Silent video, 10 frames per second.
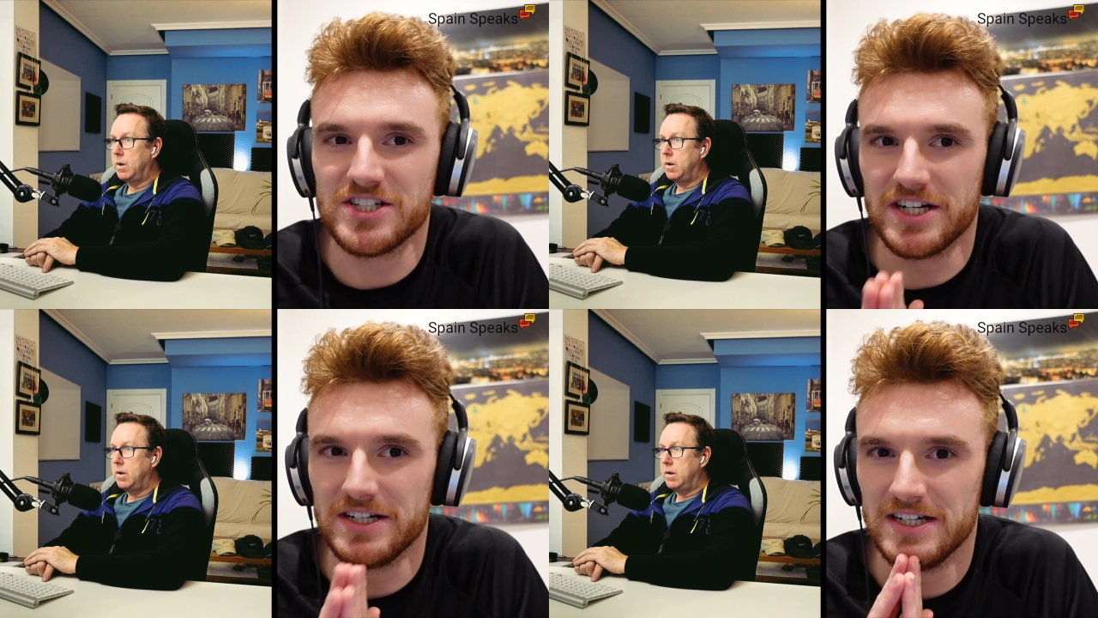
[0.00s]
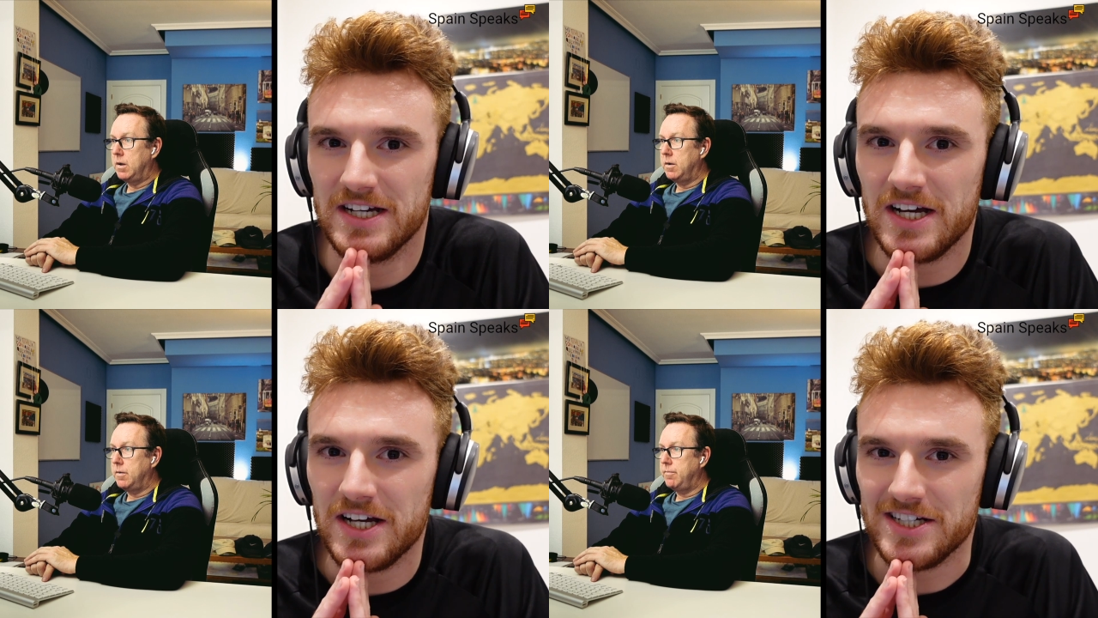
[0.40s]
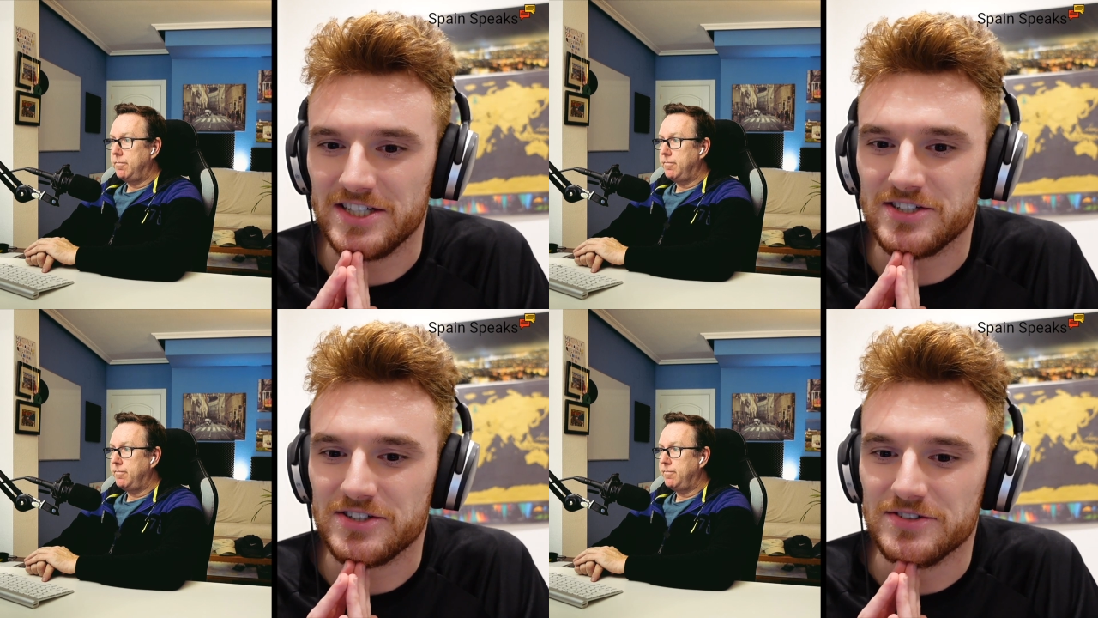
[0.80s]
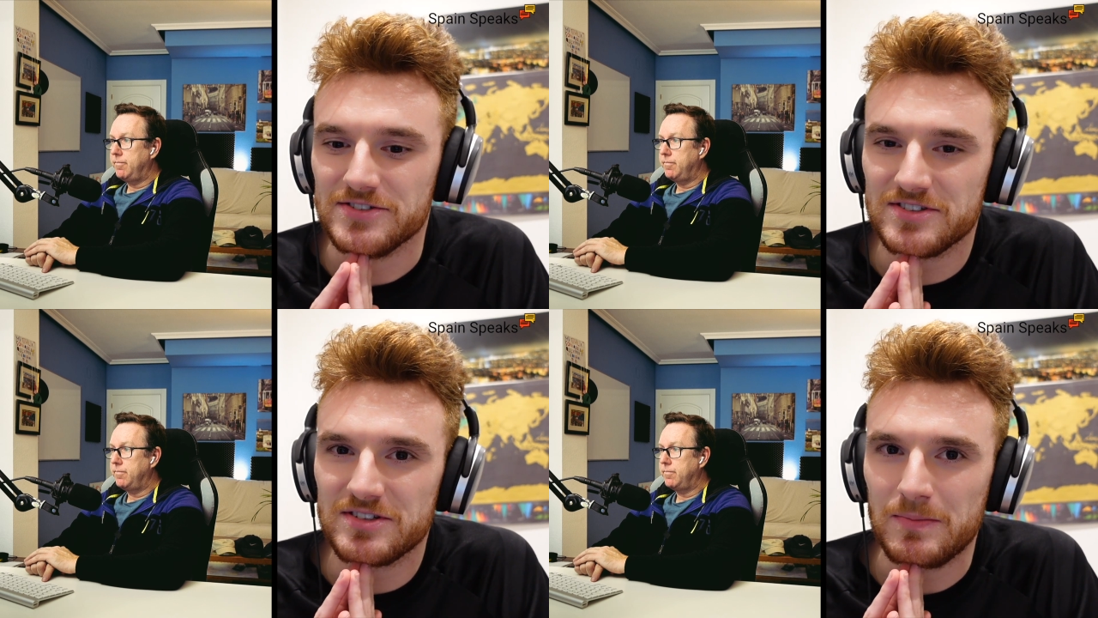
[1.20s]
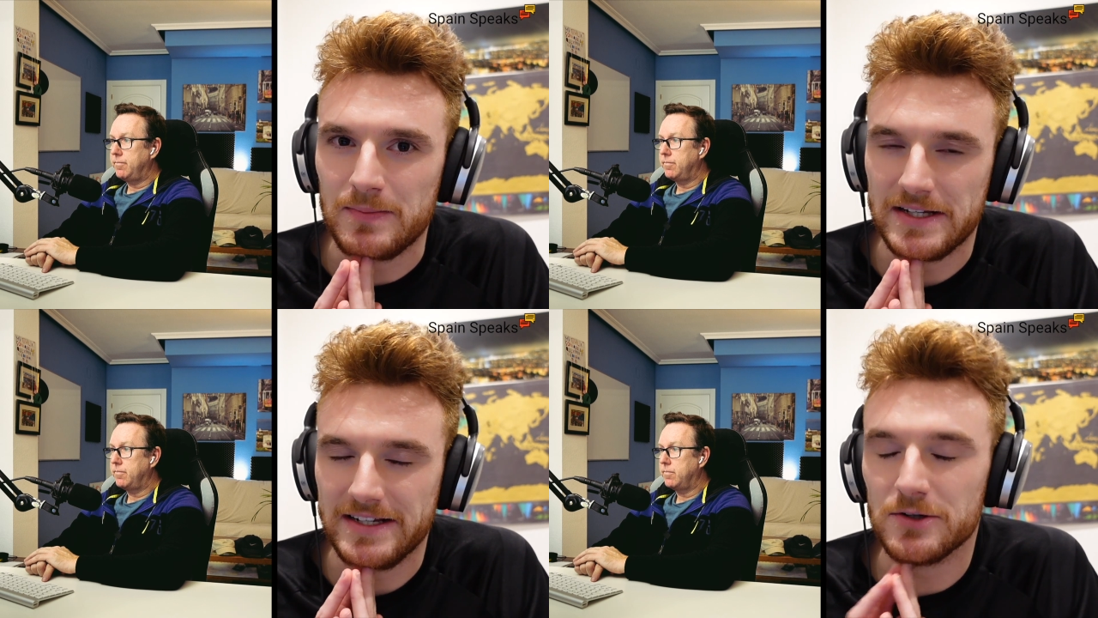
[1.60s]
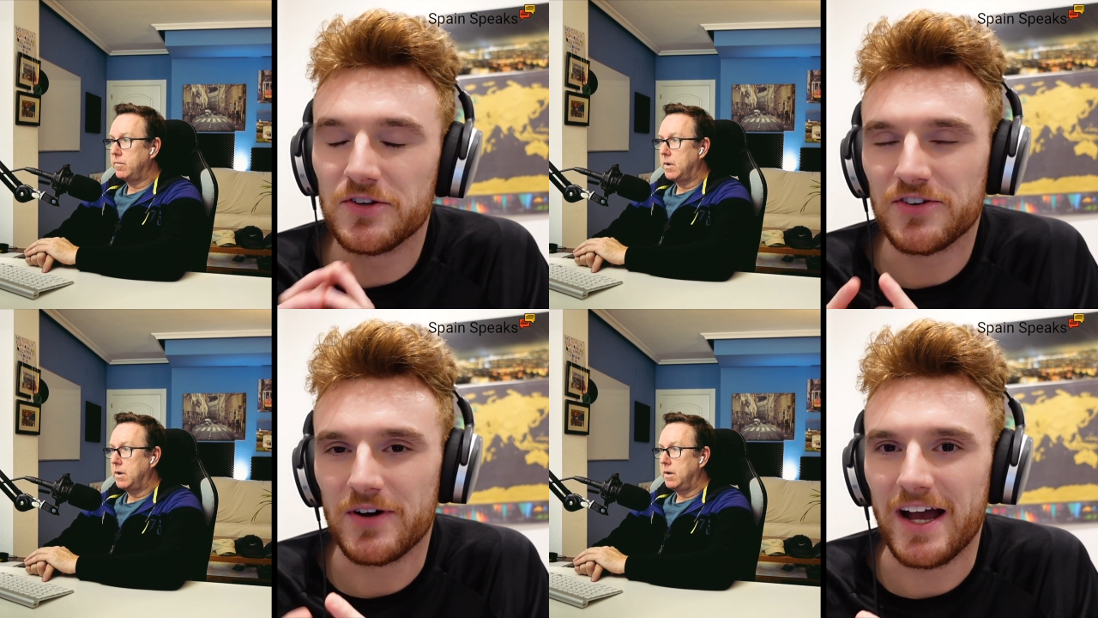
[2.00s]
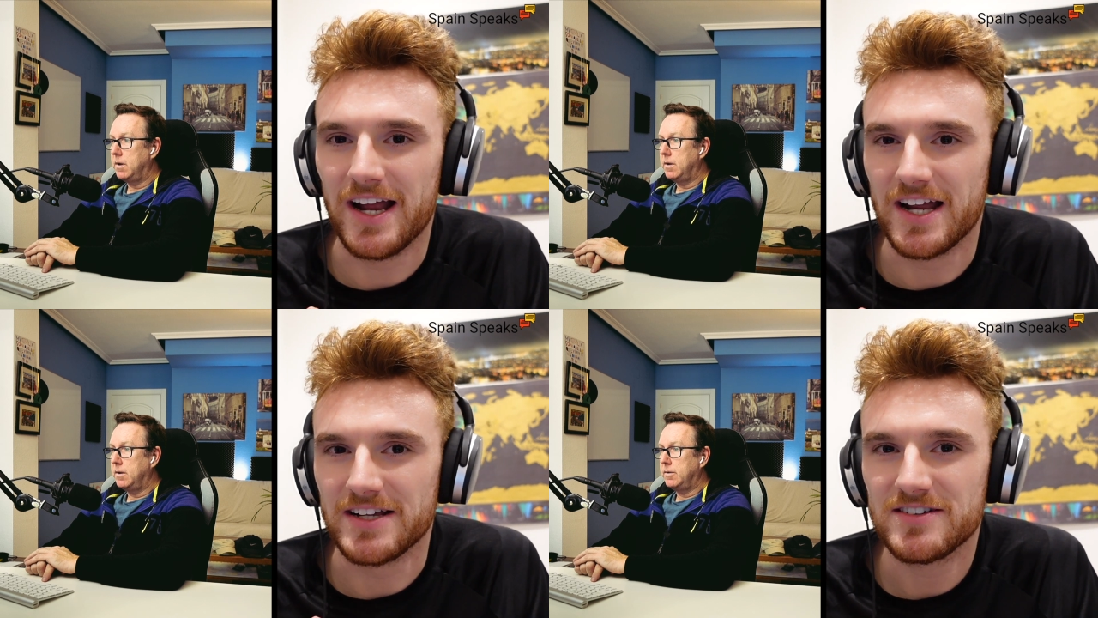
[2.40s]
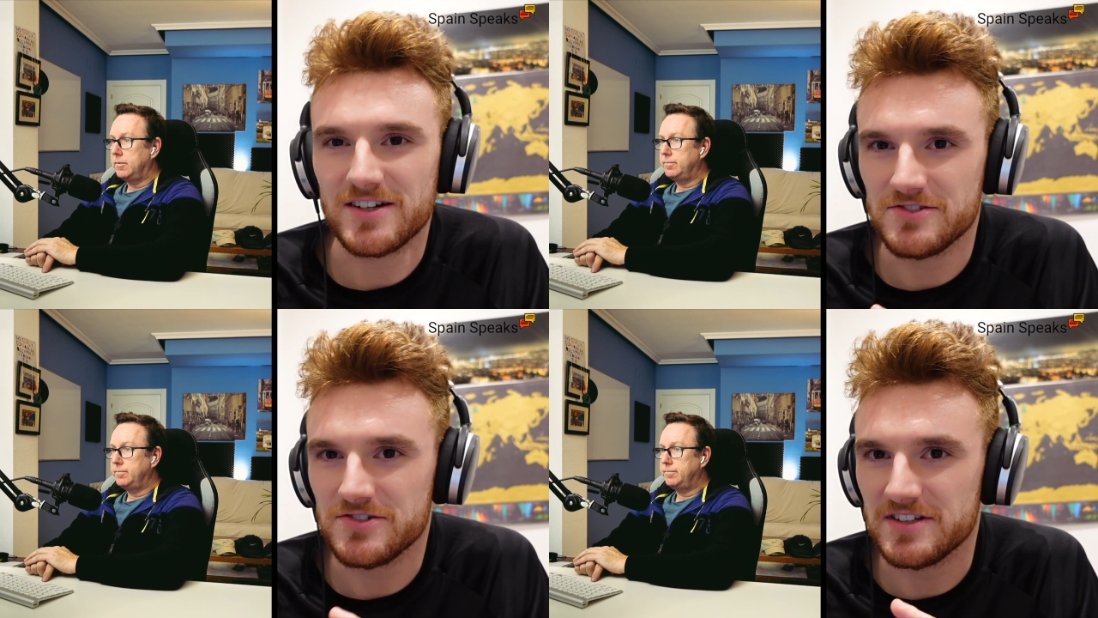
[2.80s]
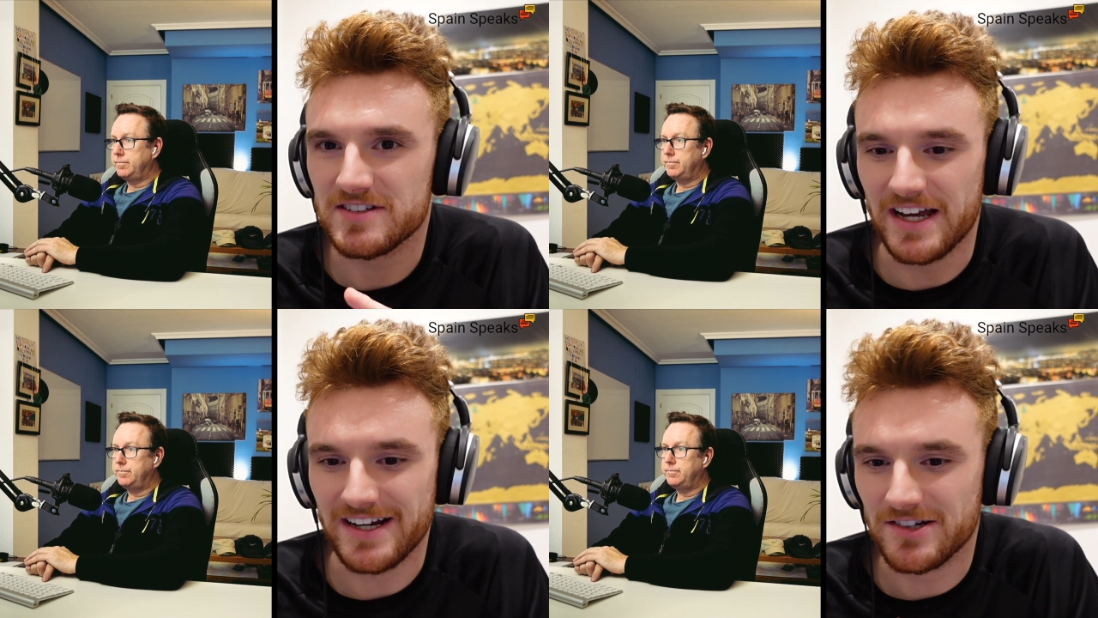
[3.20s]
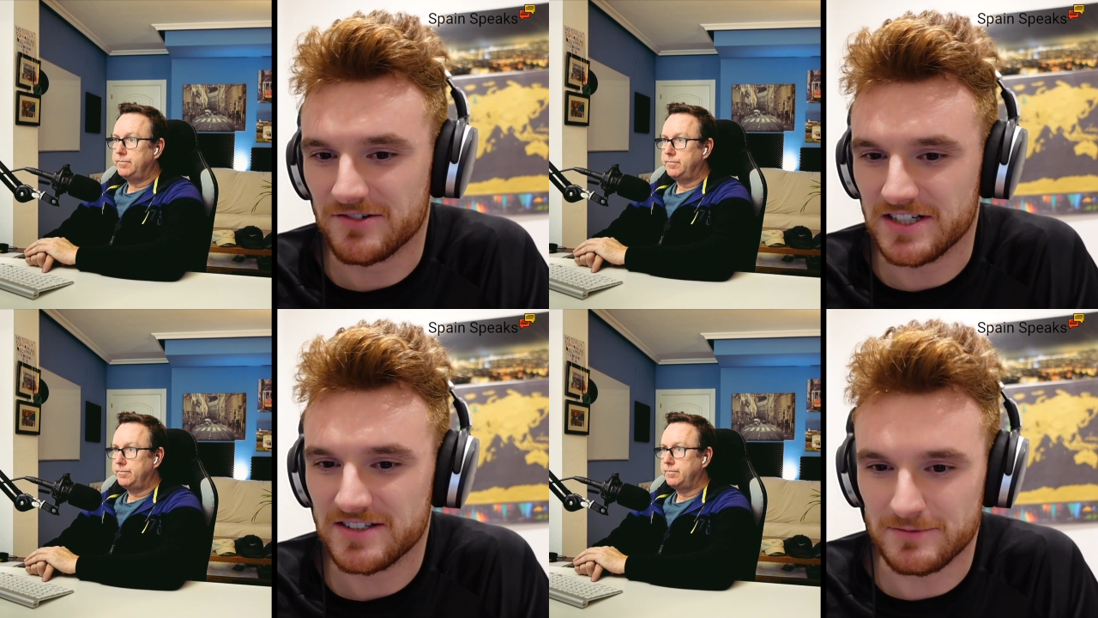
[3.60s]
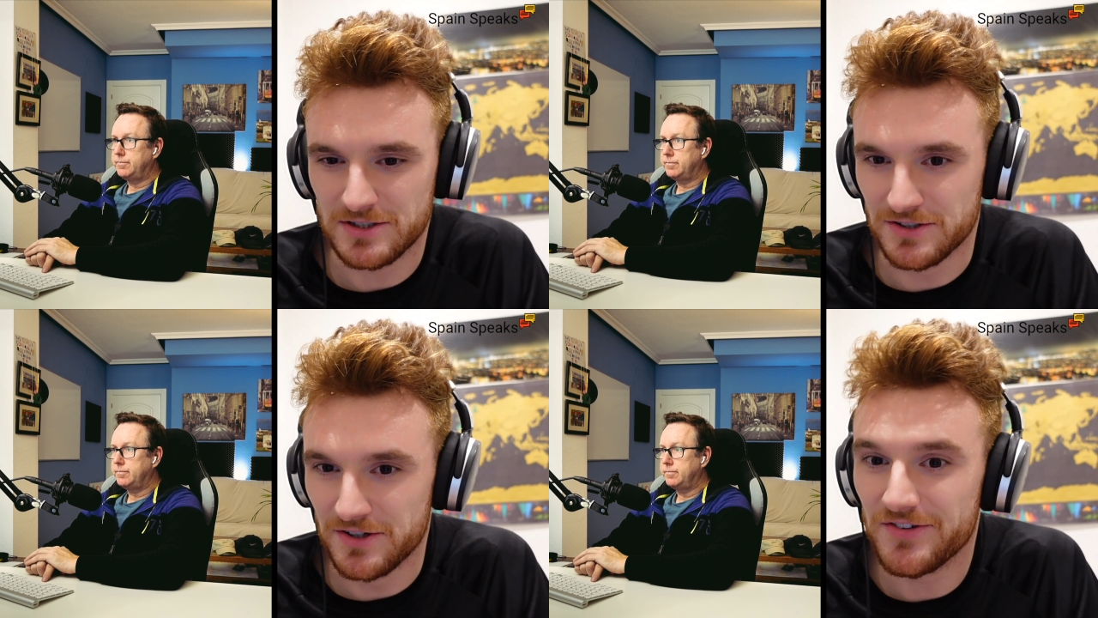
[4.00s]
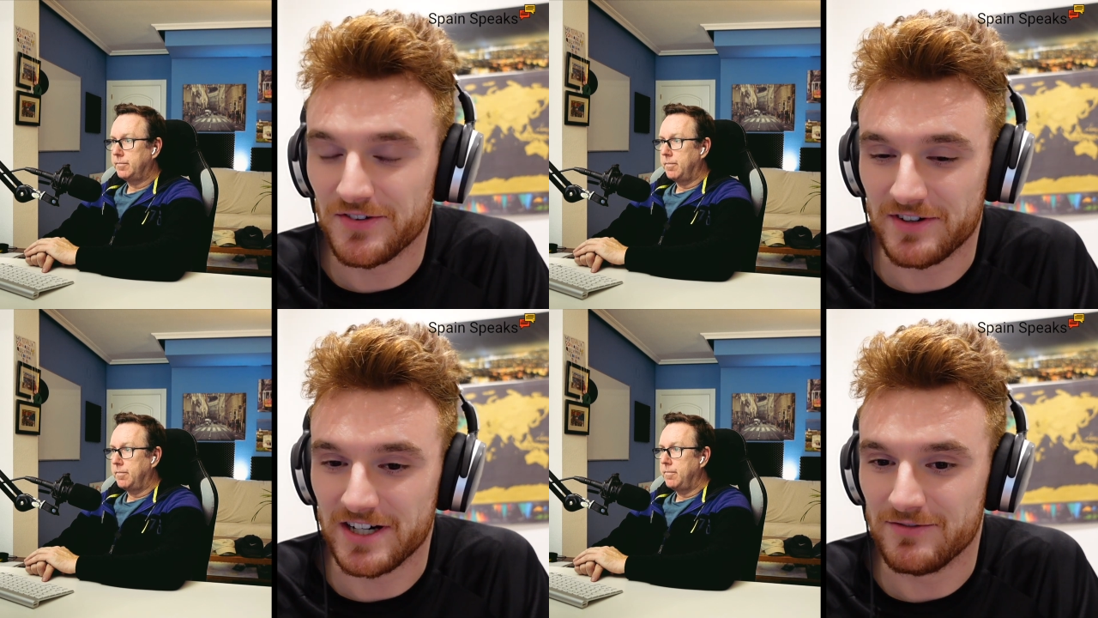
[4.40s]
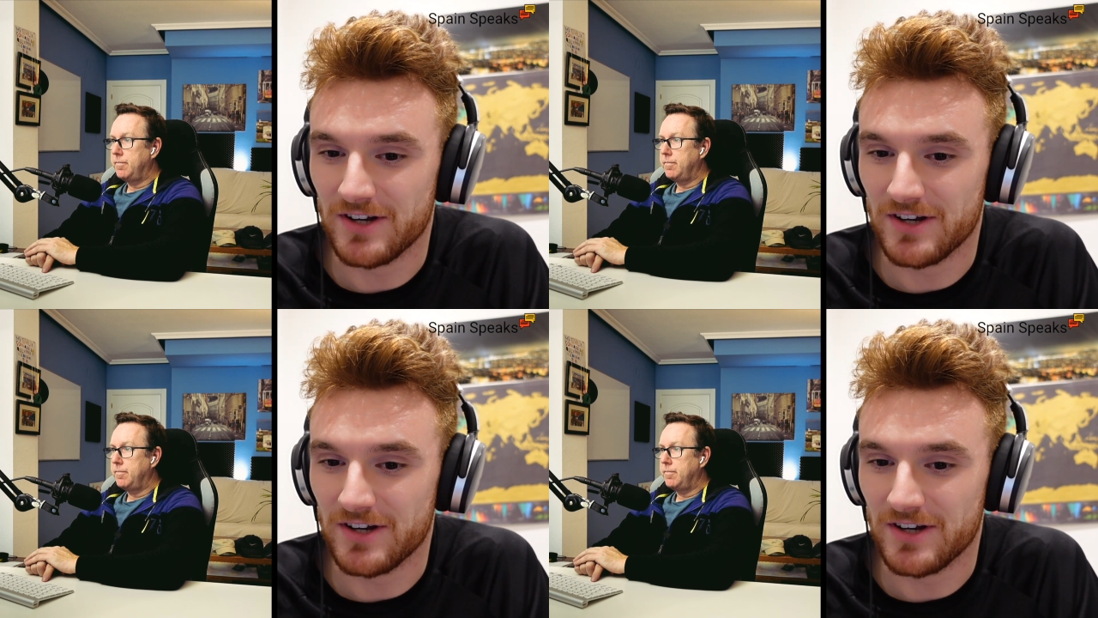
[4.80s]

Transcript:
Speaker 1: chain issues. But it also highlights countries like Greece, which are also very